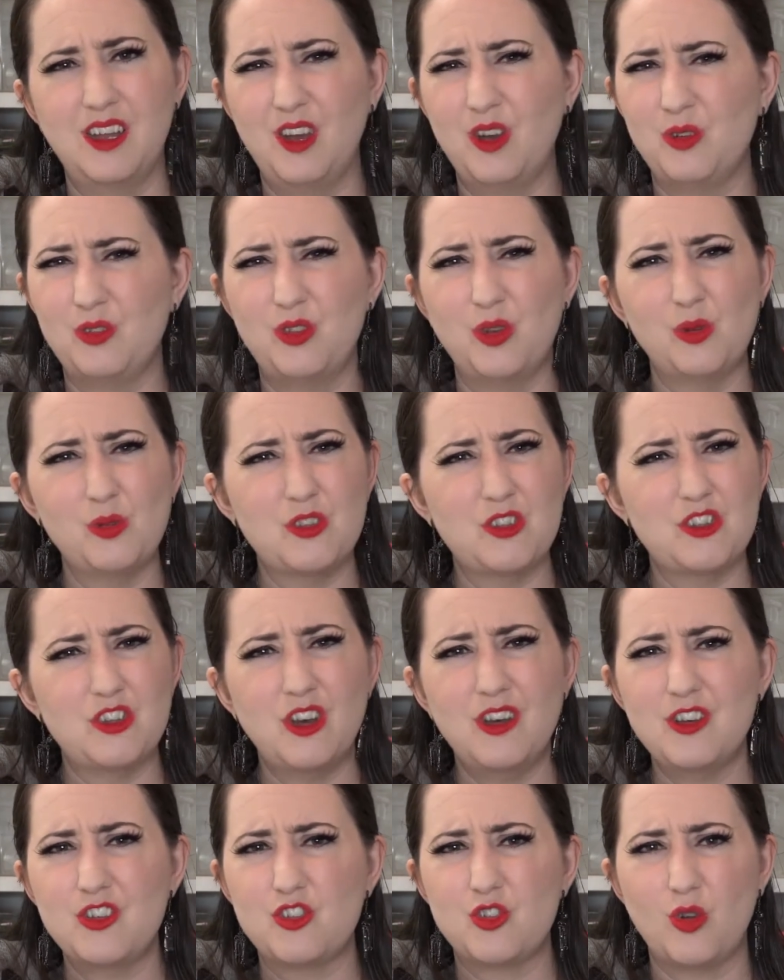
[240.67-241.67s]
You know, don't
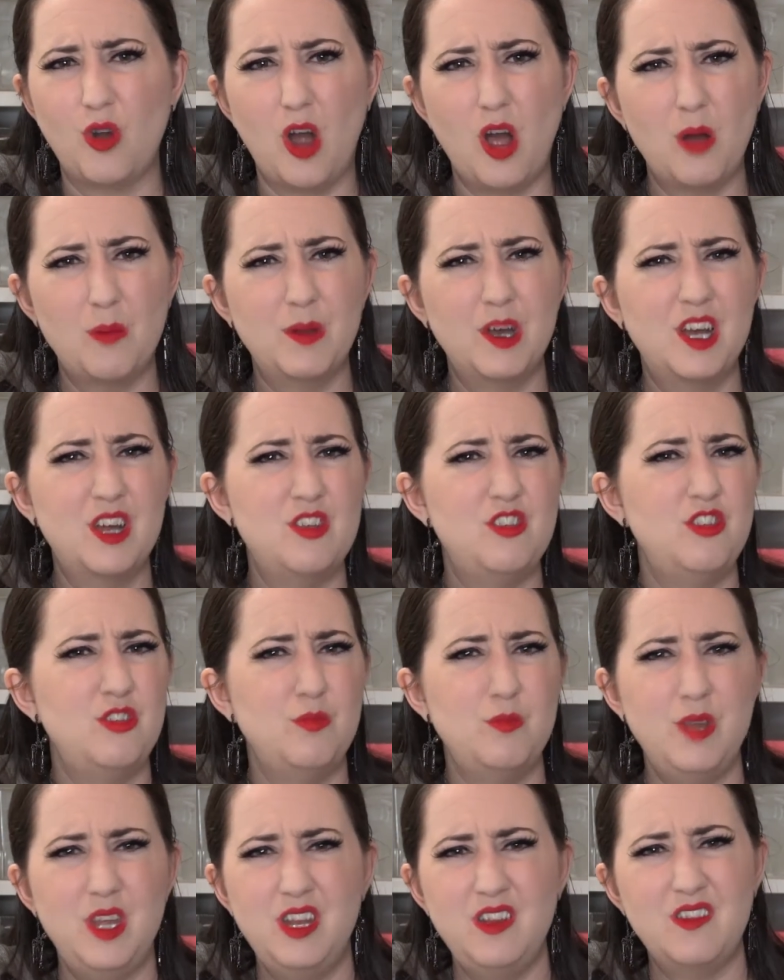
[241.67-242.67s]
start drama,
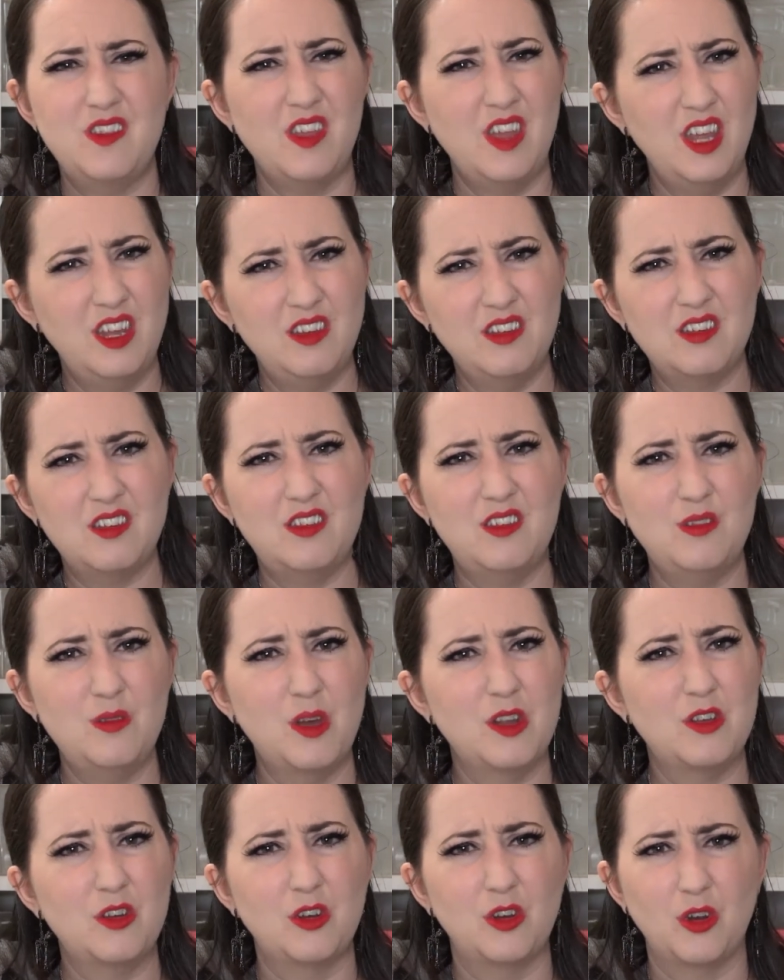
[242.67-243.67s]
do mean things to
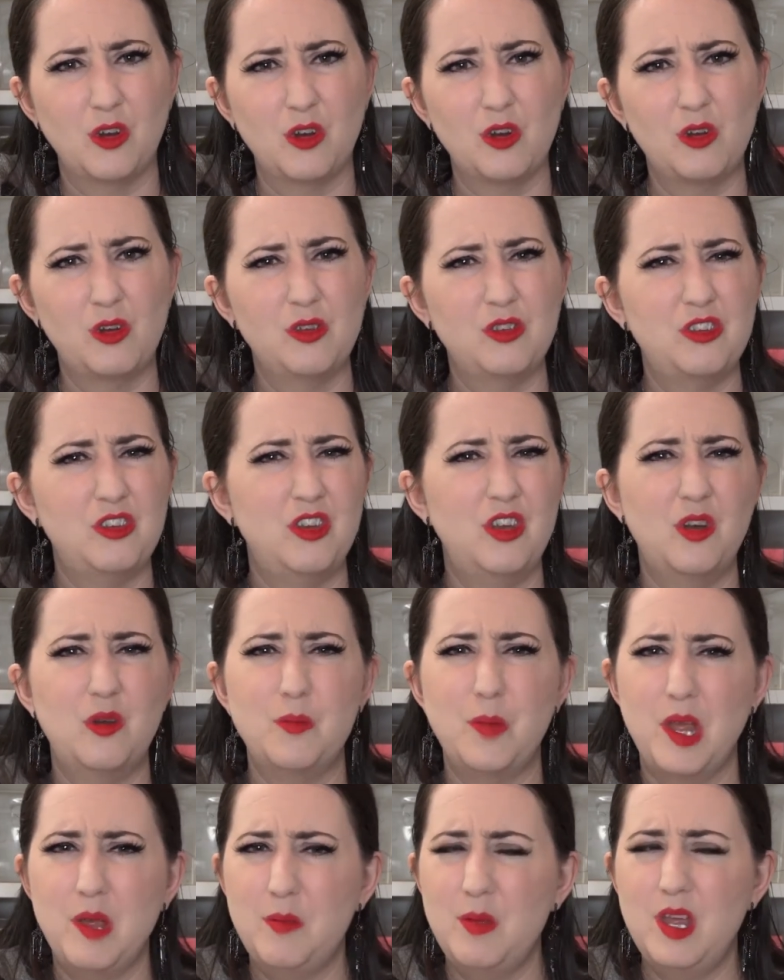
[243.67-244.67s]
other girls. You know,
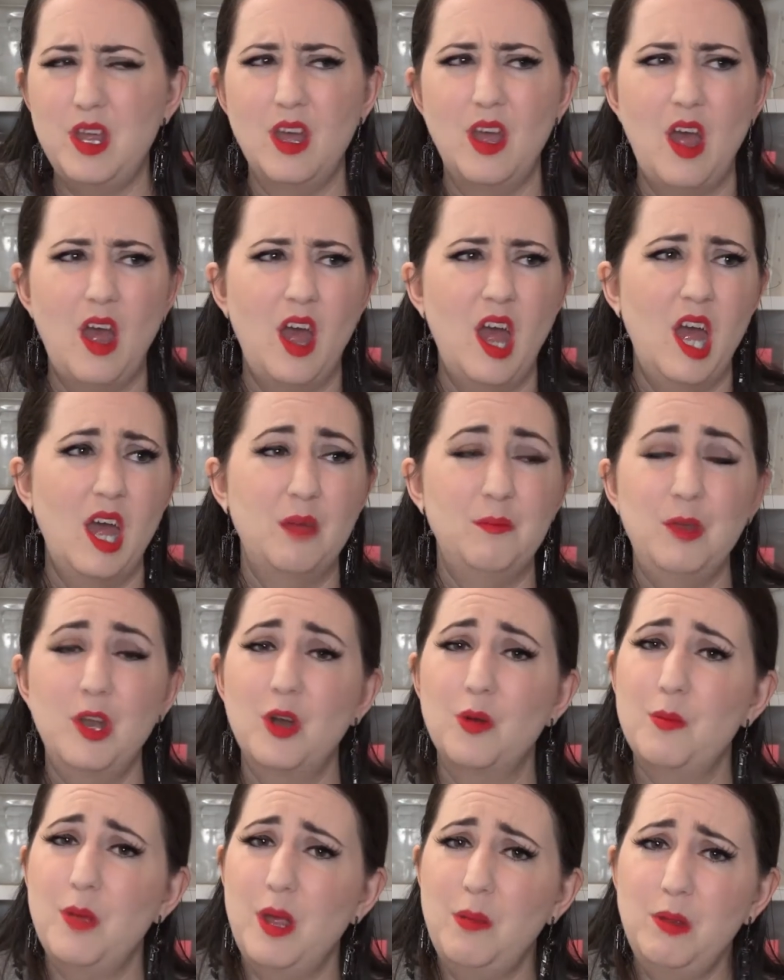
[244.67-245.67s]
maybe, you
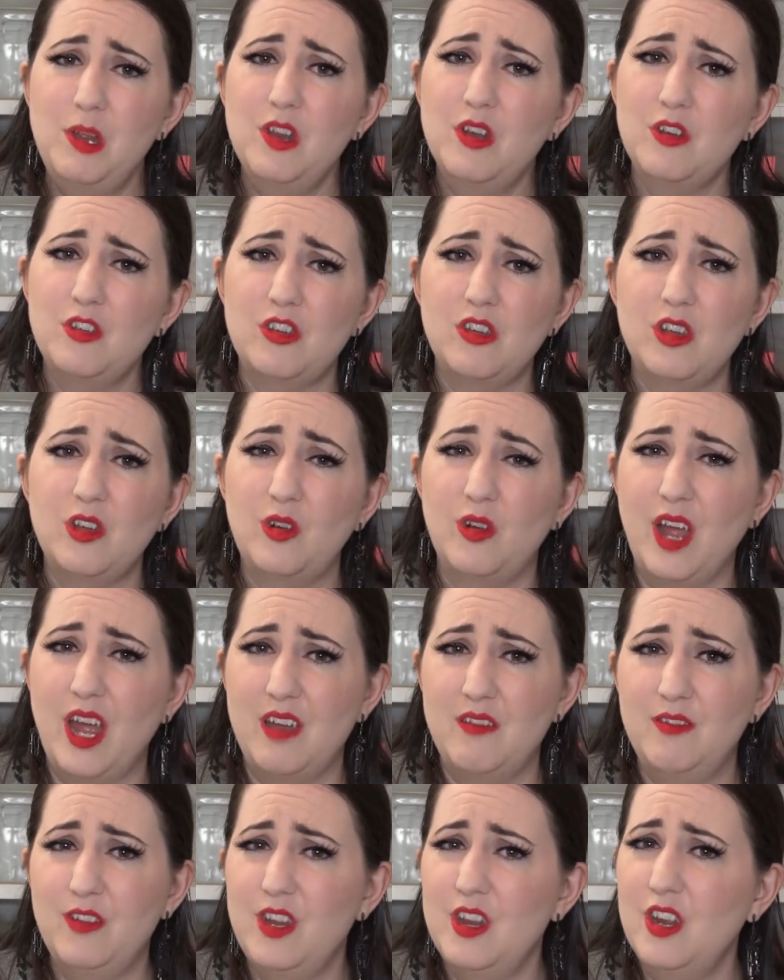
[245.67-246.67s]
know, maybe there's a little
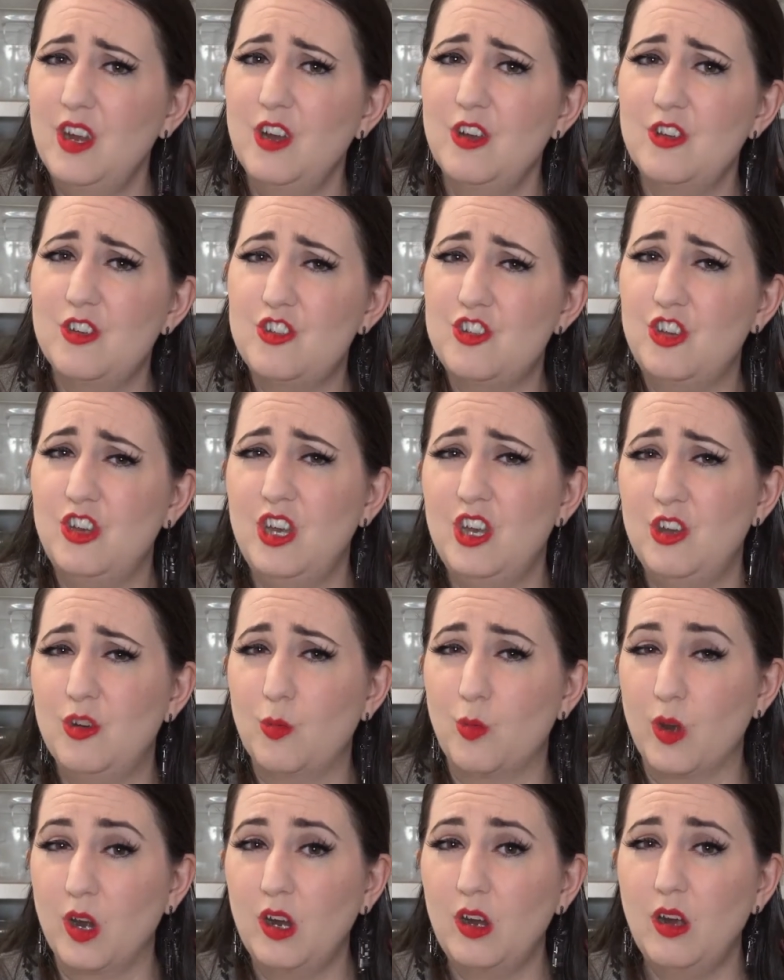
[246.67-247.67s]
envy there that you need to
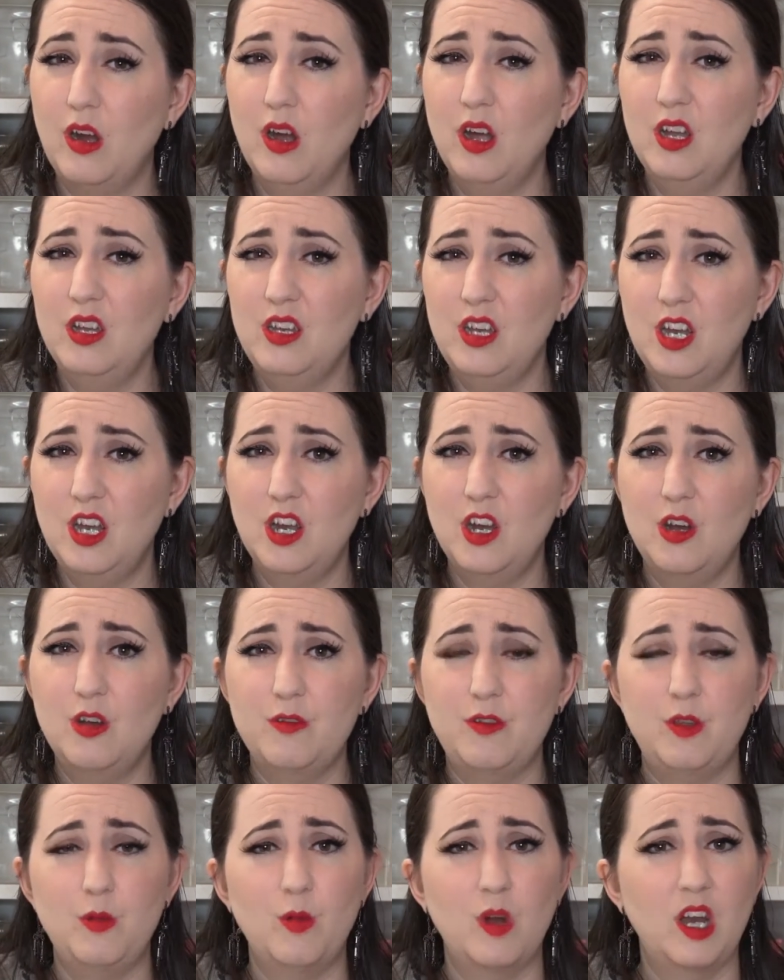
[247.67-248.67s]
work on, you know,
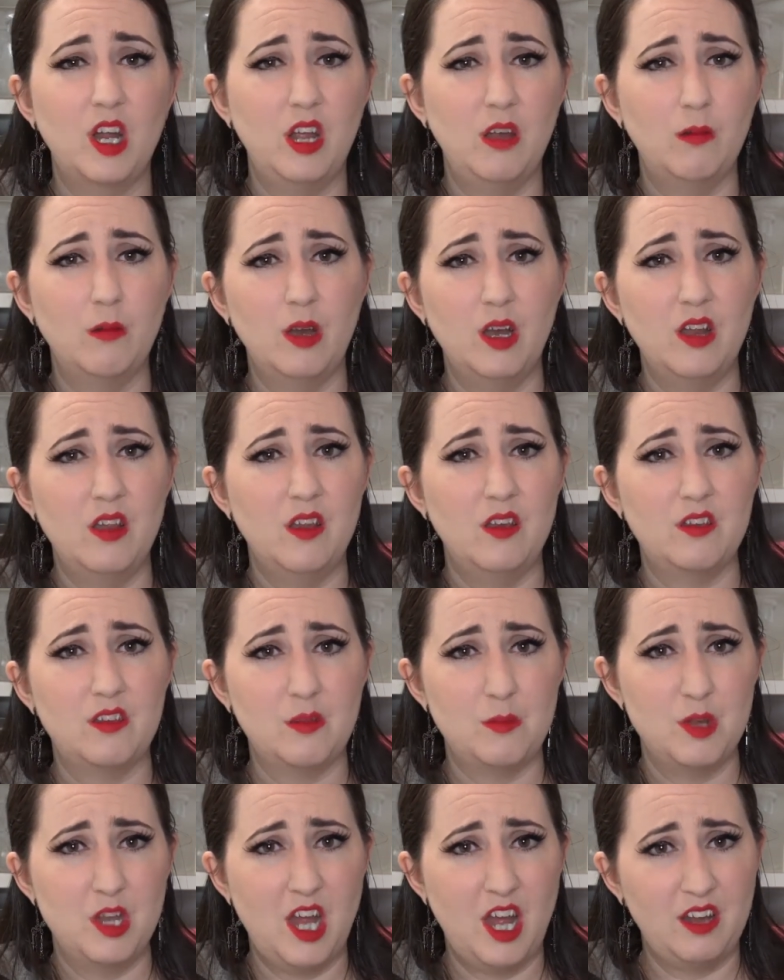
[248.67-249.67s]
if you want to get rid of
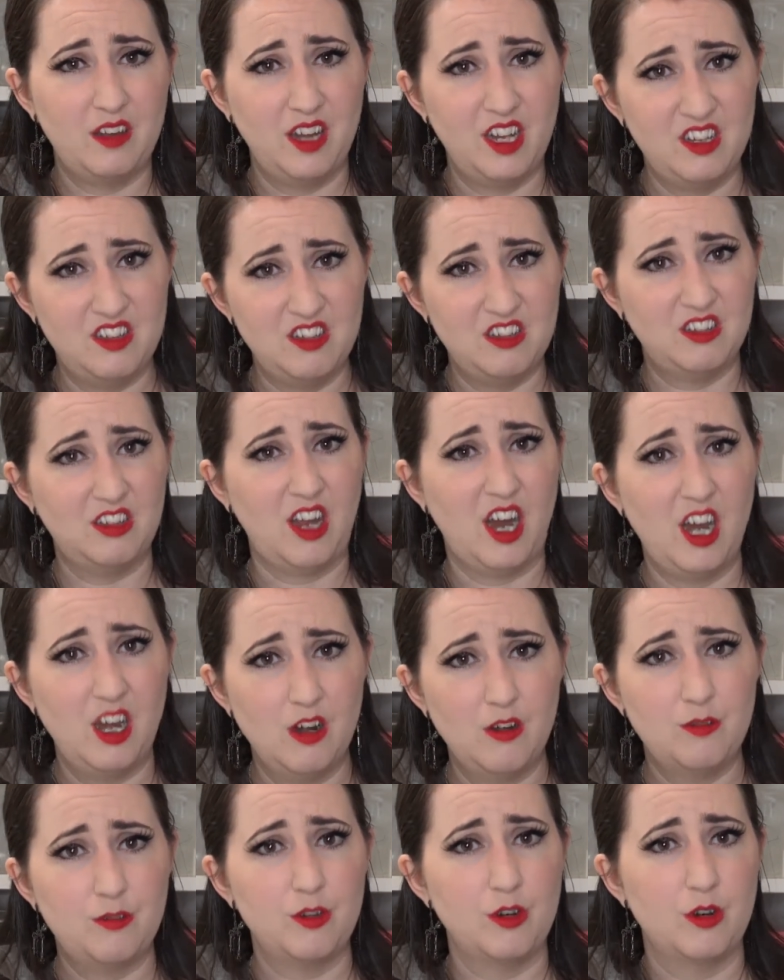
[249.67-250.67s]
some of that like
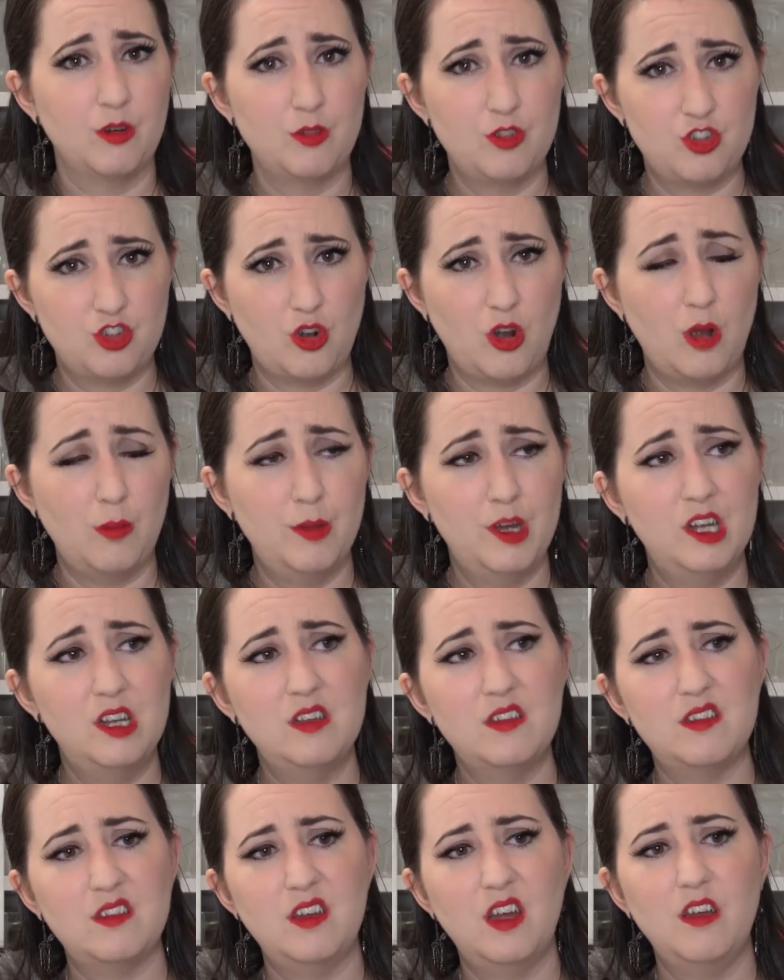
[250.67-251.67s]
desire for drama
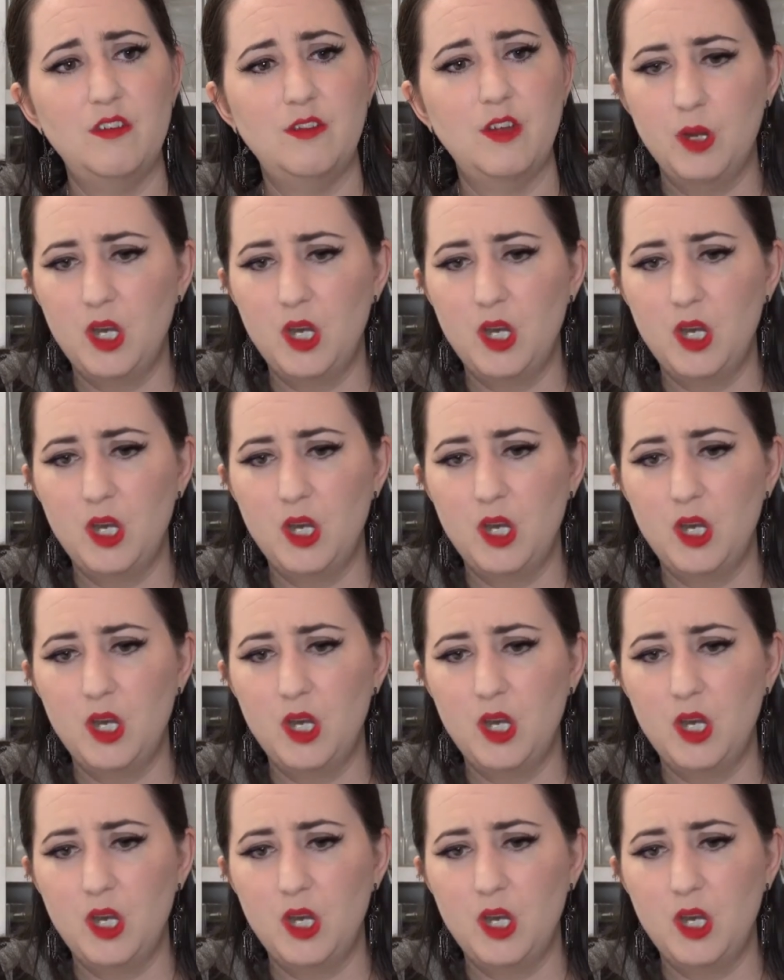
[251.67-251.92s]
and stuff.